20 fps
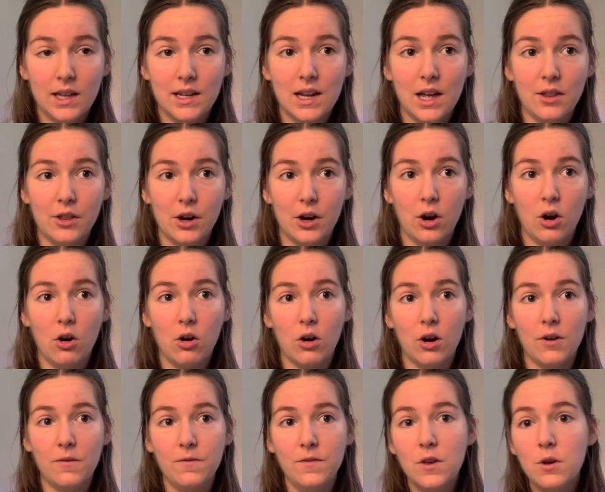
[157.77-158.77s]
Now there
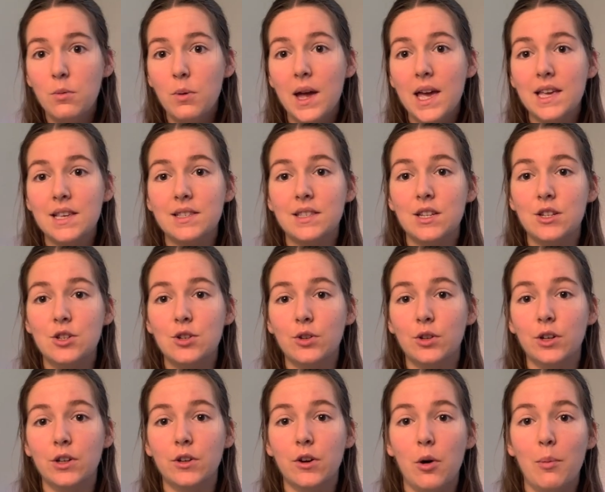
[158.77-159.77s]
are a few ways that you
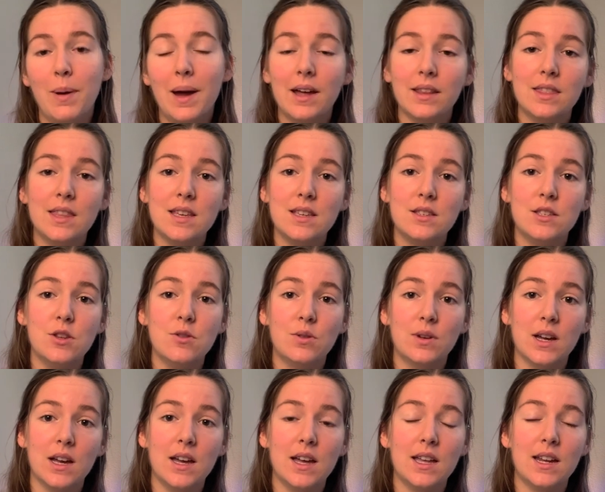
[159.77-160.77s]
could go about this. You
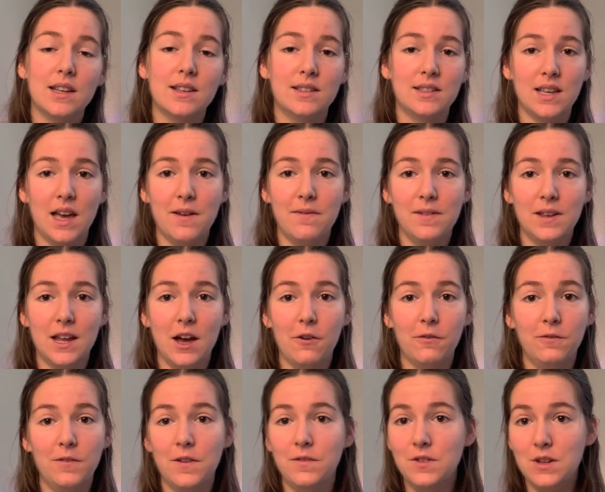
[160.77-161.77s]
could siphon
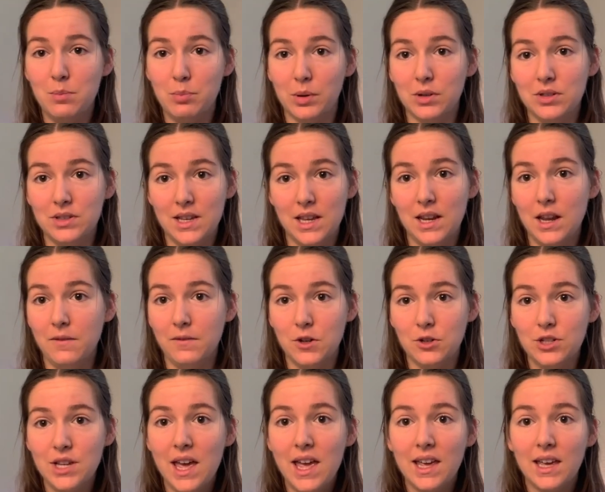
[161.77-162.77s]
out 50% of your
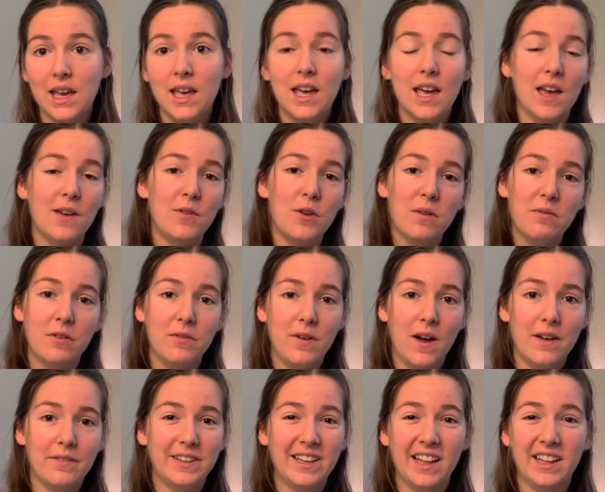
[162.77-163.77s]
tank. If you have a
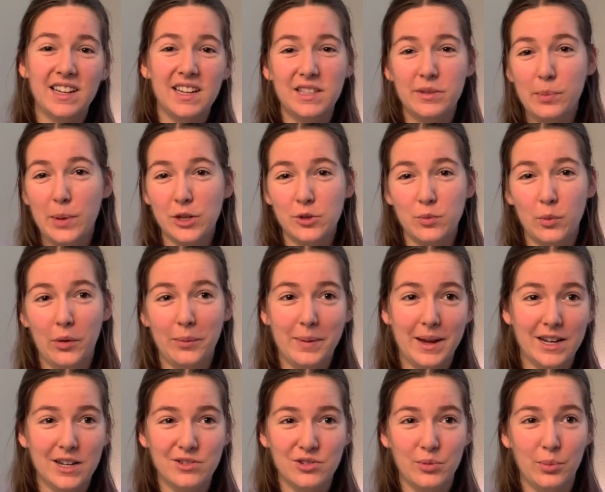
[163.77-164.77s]
5 gallon, it's much more
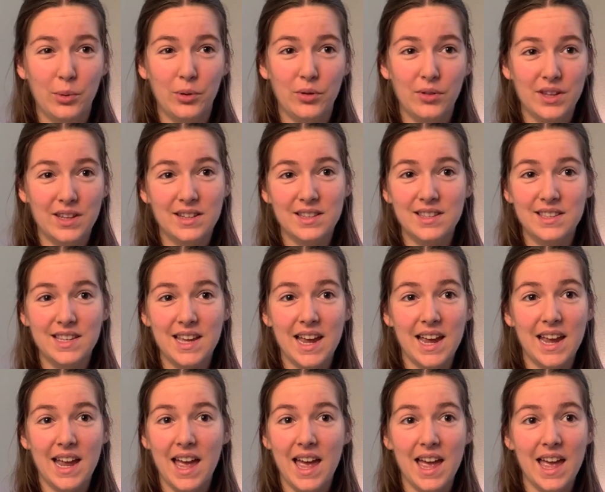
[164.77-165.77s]
manageable than
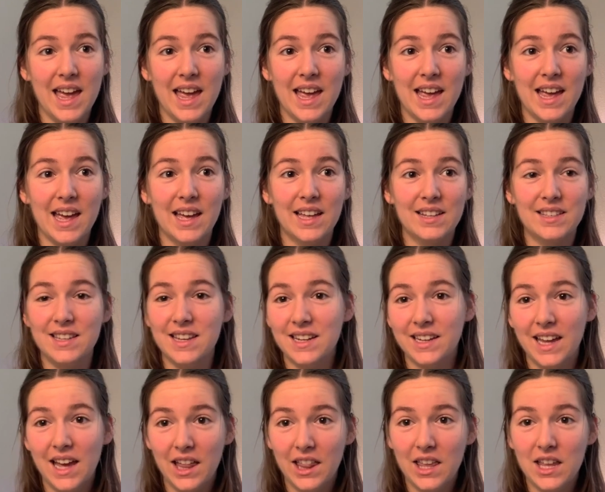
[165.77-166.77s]
say a 10
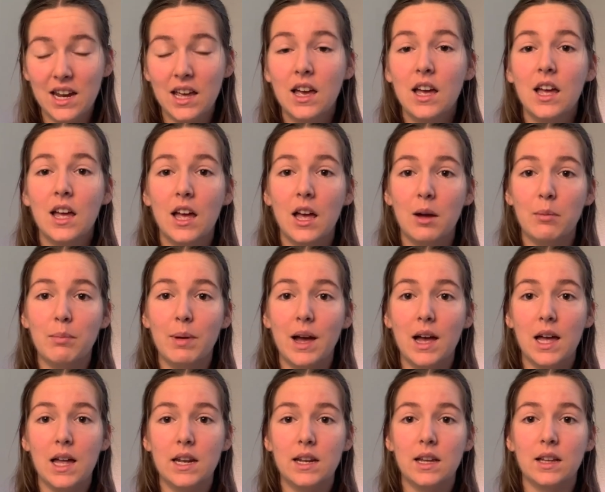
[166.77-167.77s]
gallon.
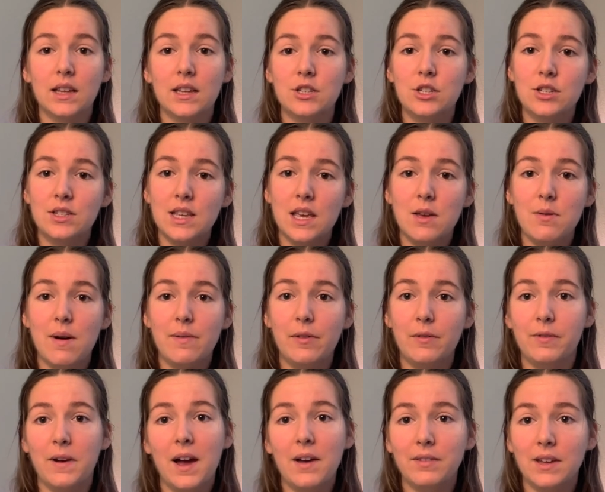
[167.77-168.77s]
But let's just say you have a
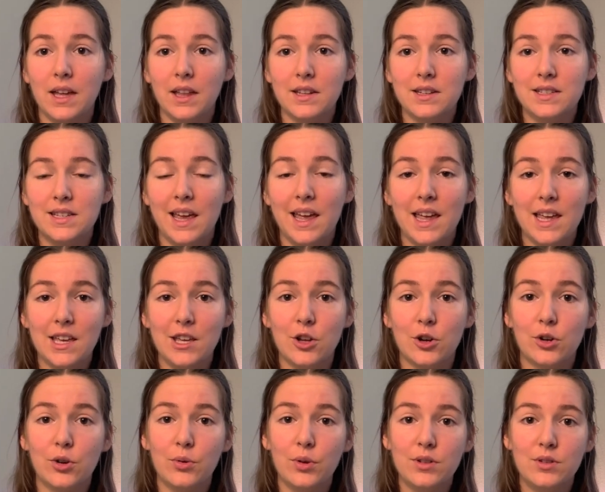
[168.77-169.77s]
5 gallon tank, you're
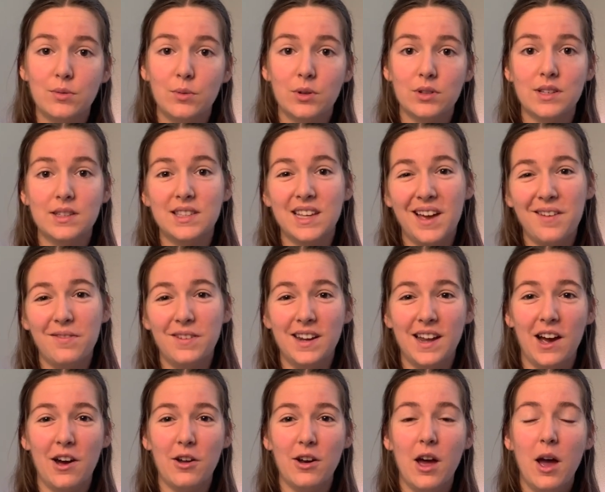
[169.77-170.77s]
going to want to siphon
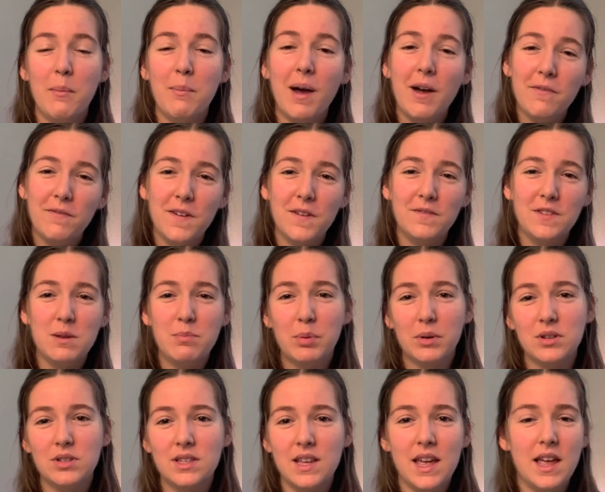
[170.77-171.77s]
out about
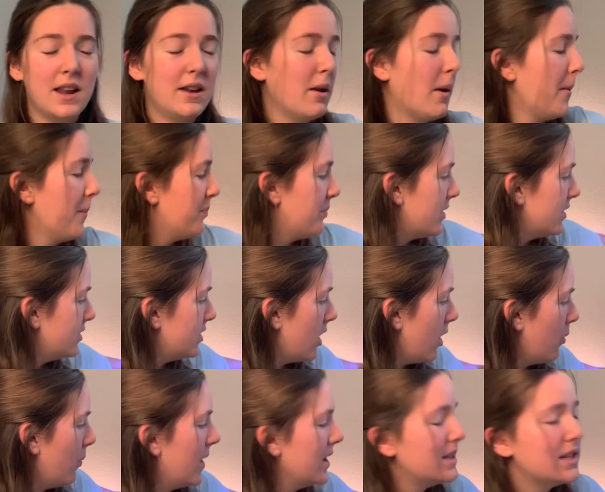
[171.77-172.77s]
50%. So
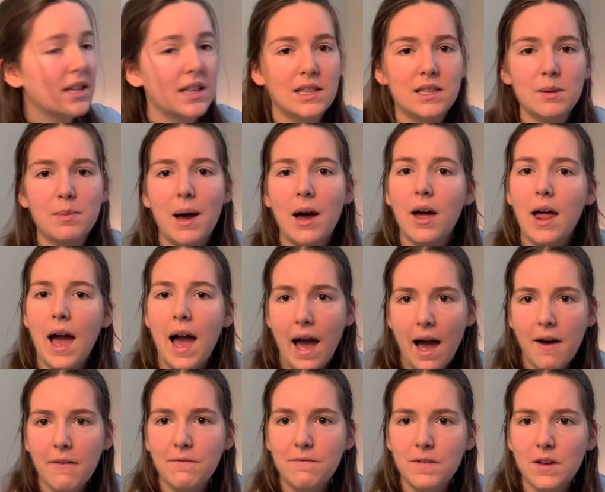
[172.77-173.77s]
wait till it's about
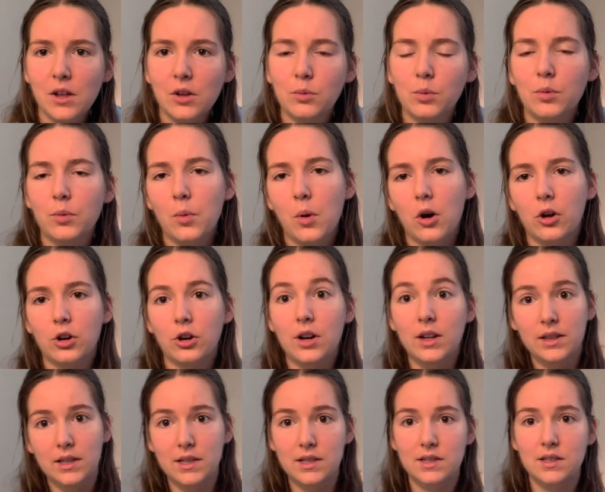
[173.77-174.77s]
half filled with water
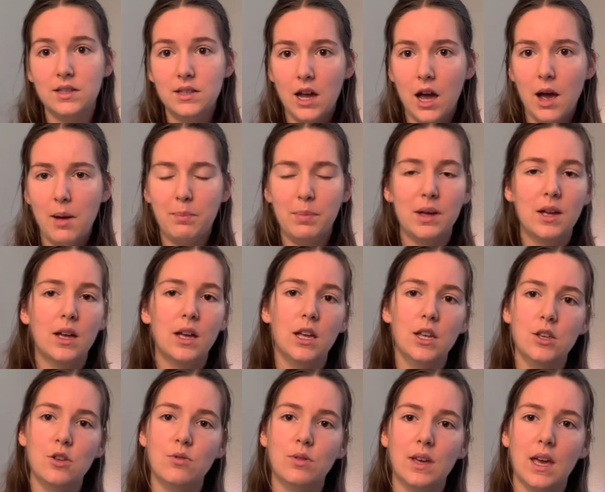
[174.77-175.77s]
and then stop.
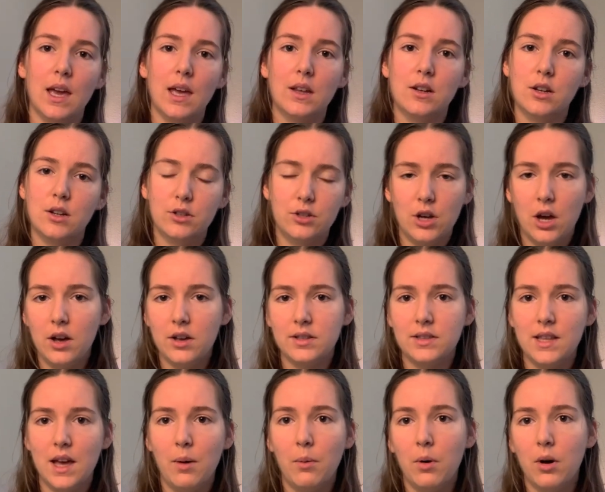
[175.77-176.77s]
You can toss
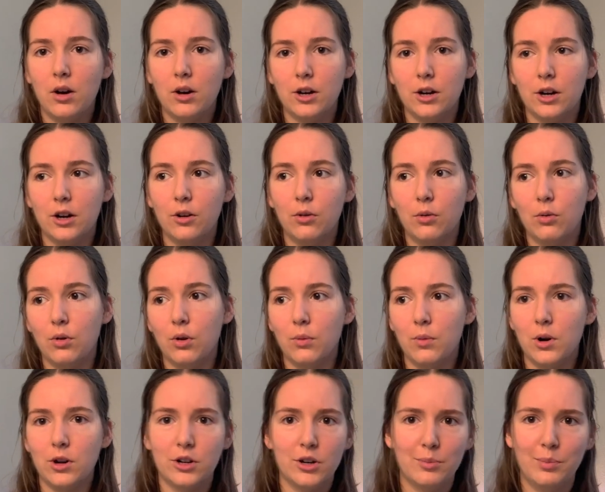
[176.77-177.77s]
that water or
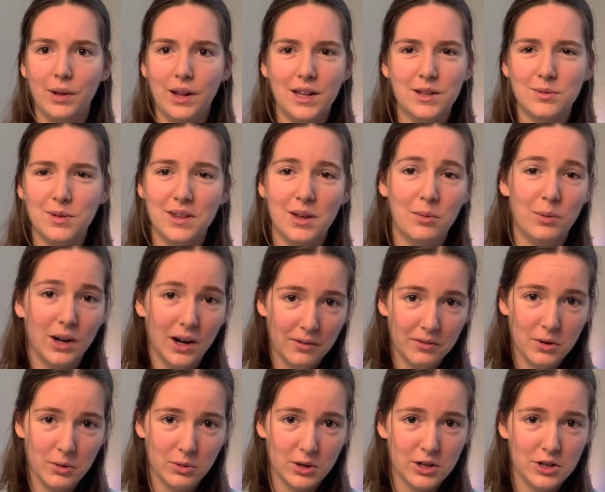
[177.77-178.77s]
water your plants with it, whatever
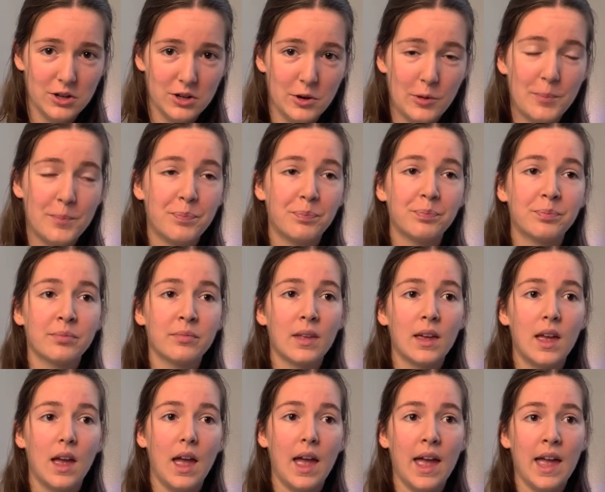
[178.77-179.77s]
you want to do.
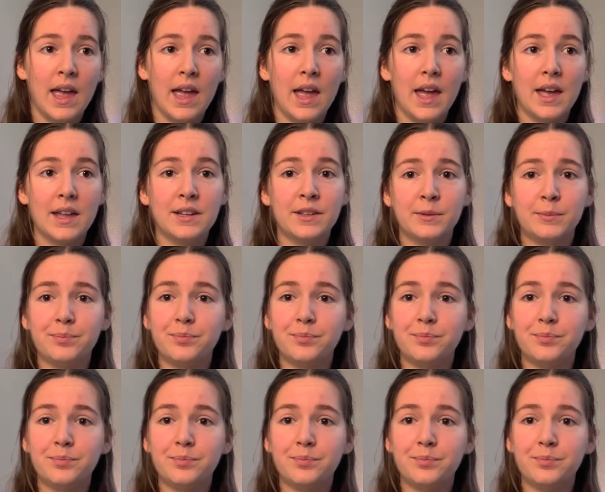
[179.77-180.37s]
And